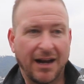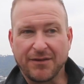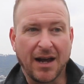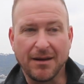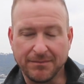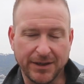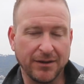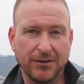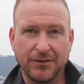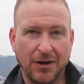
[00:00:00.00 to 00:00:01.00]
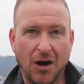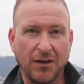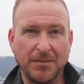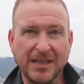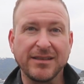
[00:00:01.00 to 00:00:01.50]
I've got, you know,
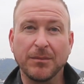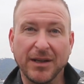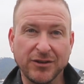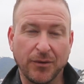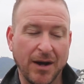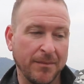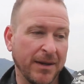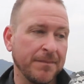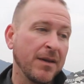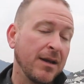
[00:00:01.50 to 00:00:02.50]
all of my siblings around me.